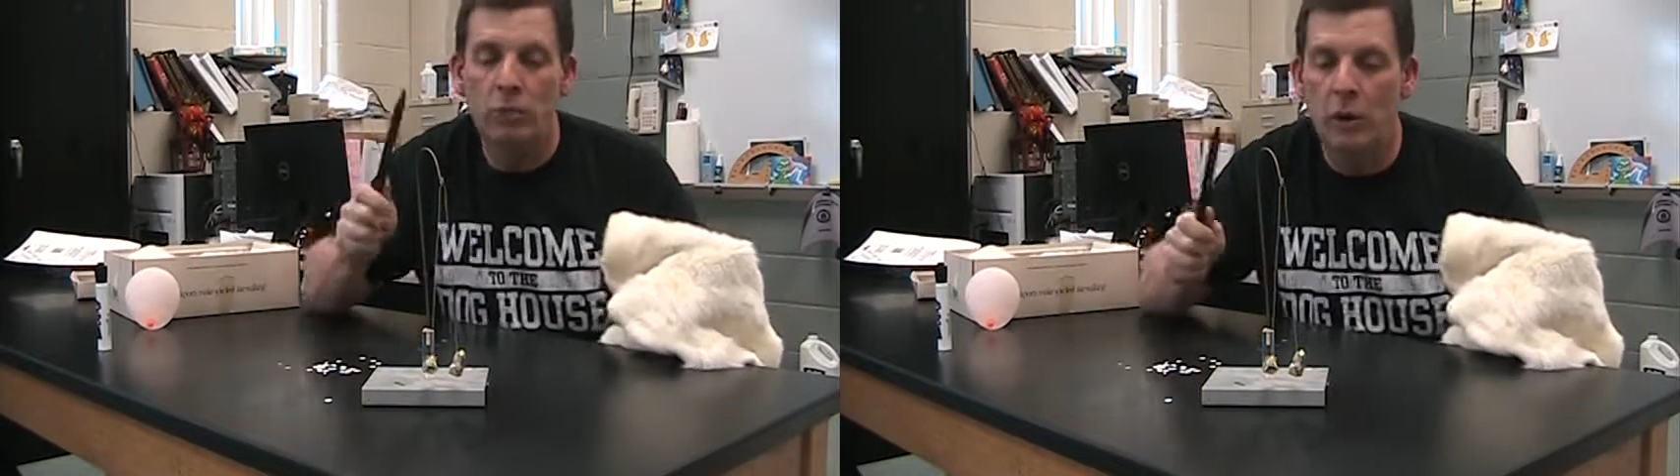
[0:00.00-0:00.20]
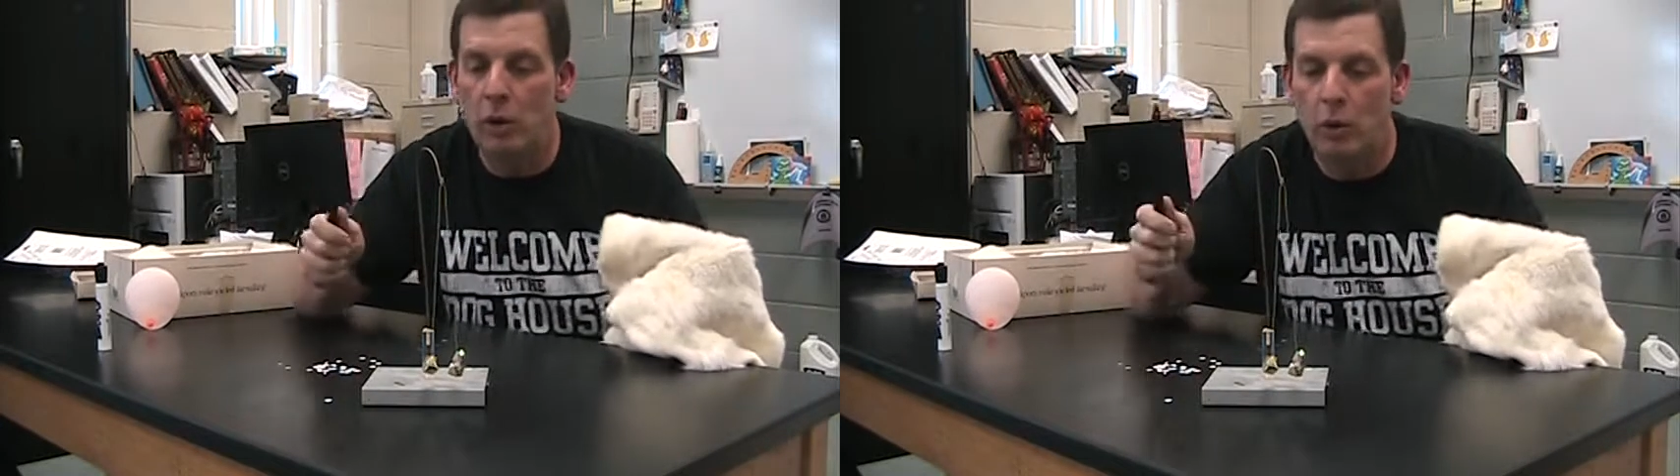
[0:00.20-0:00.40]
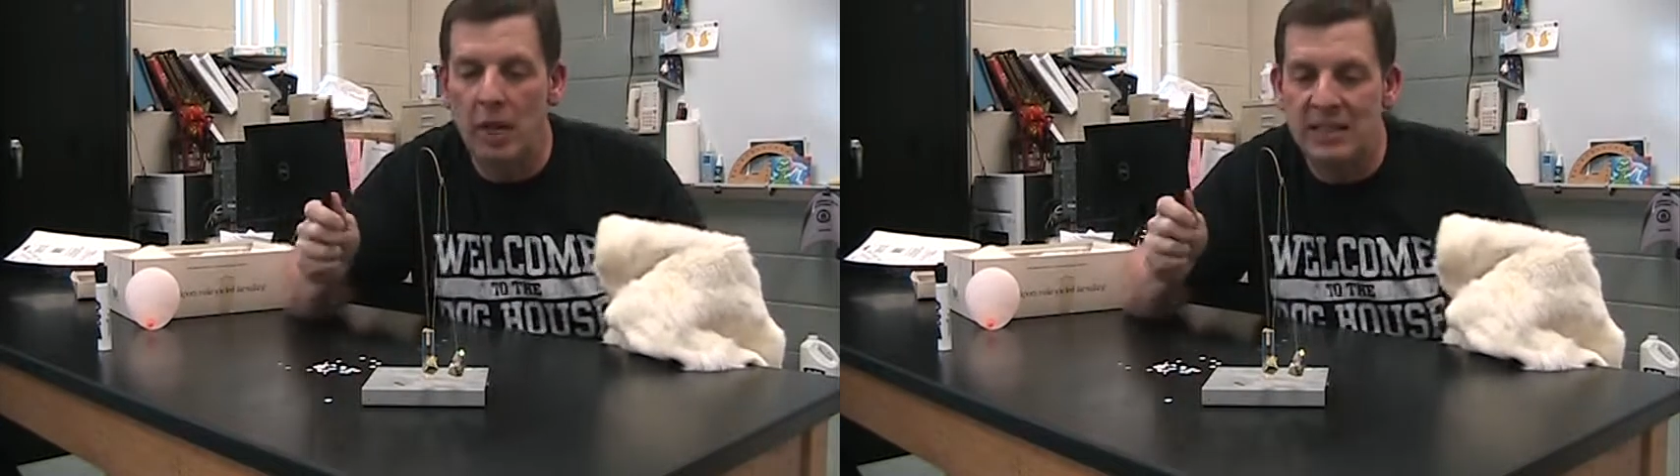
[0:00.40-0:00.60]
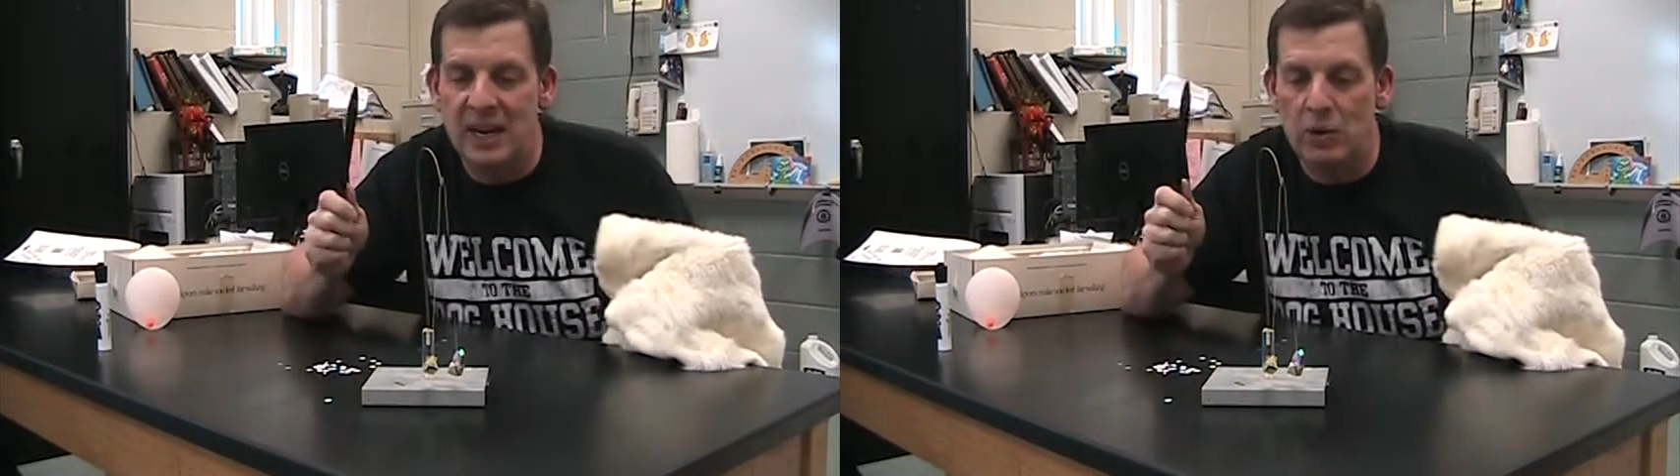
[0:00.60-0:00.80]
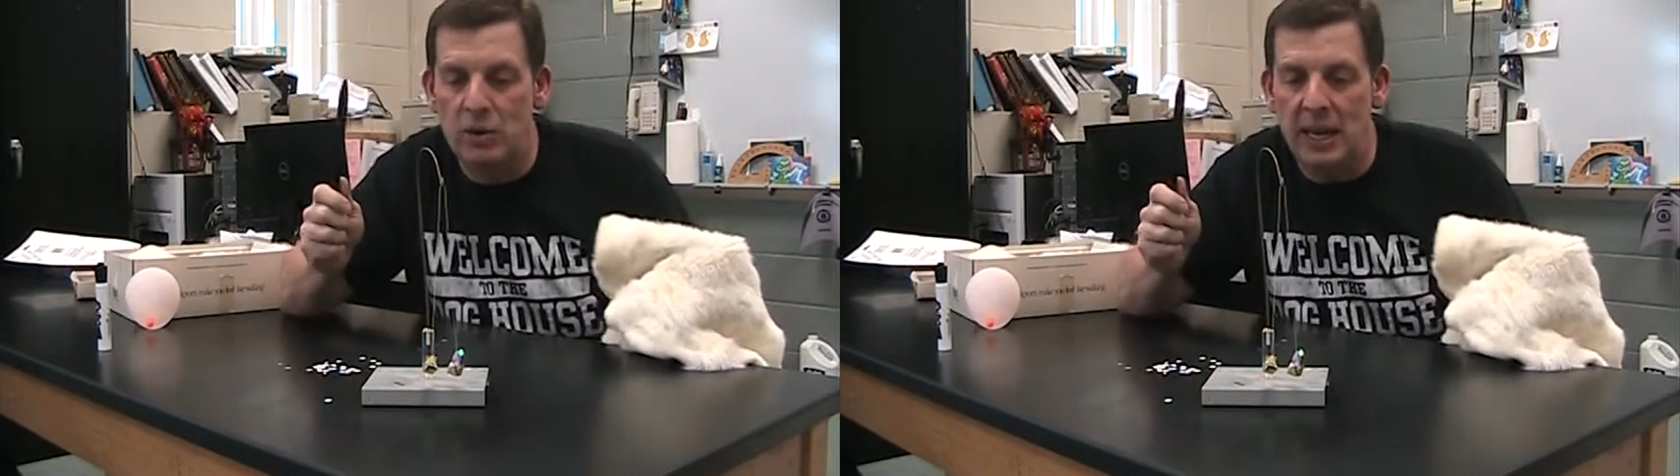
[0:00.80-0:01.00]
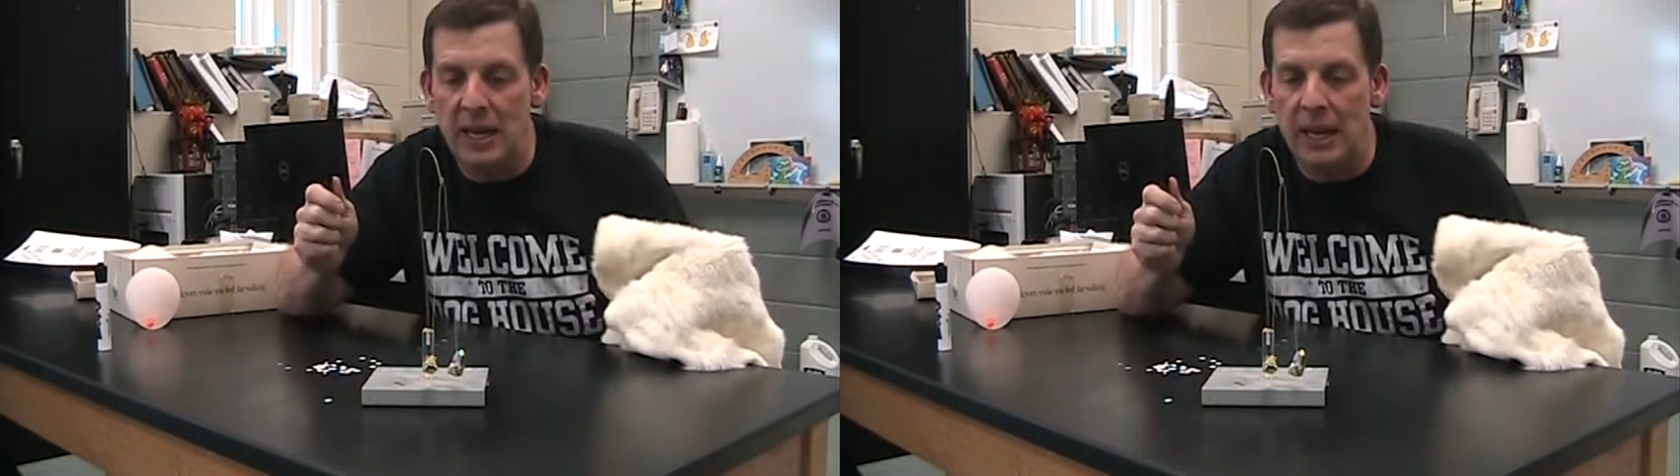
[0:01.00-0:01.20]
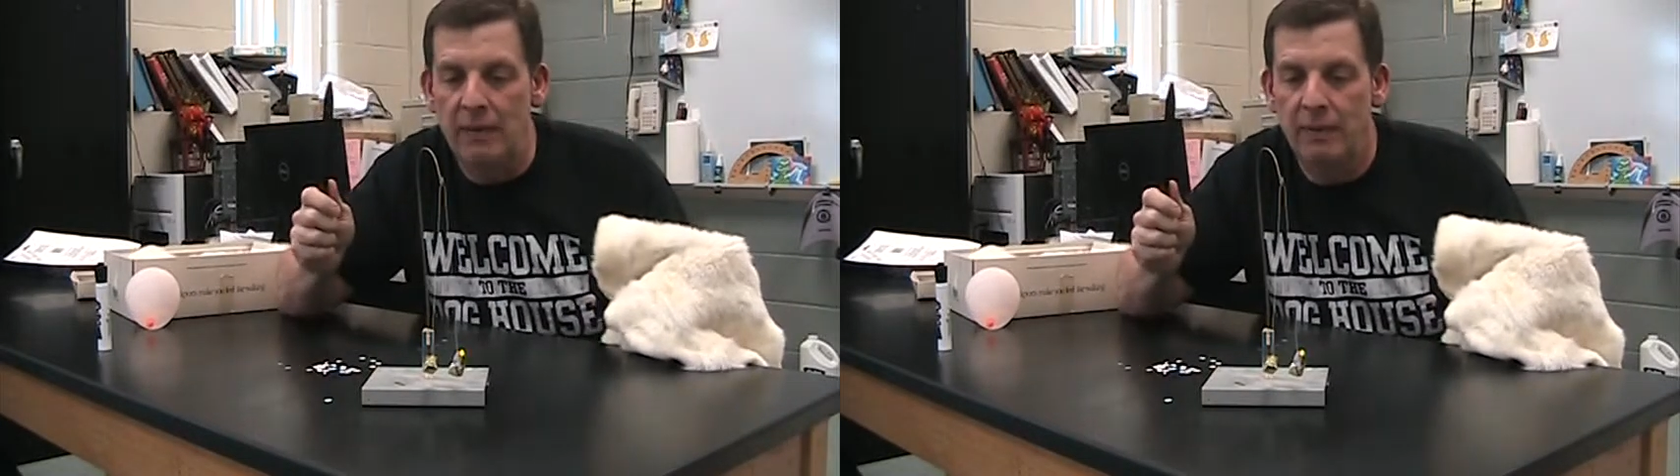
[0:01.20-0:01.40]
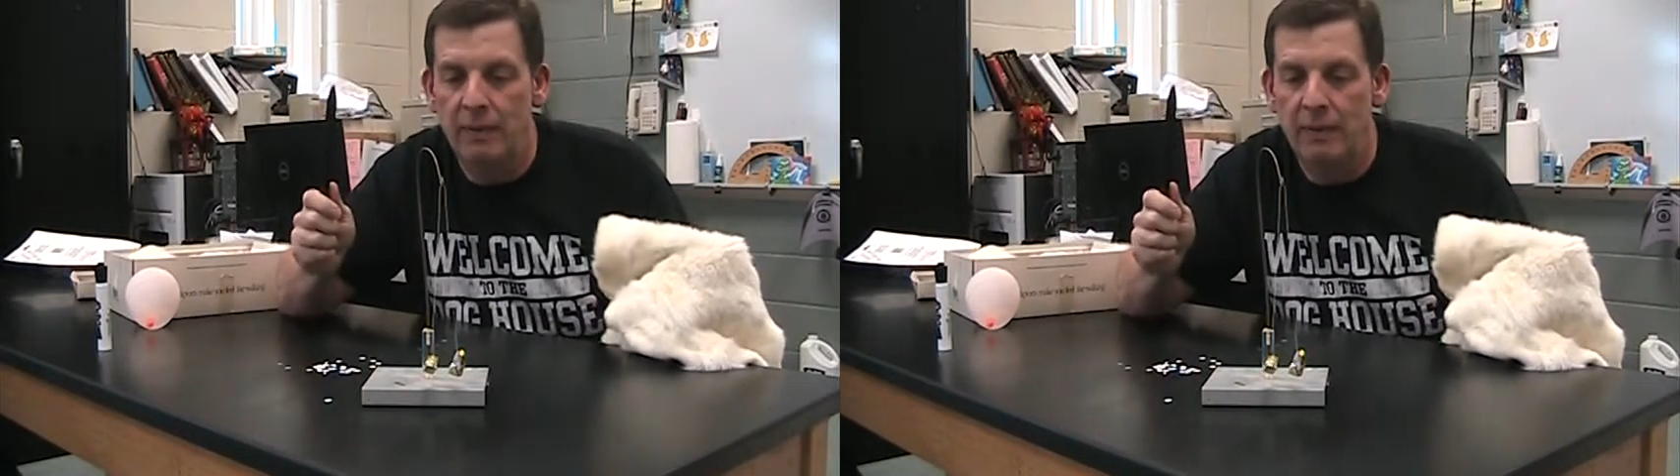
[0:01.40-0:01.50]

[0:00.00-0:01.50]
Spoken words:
no, let's not do that yet.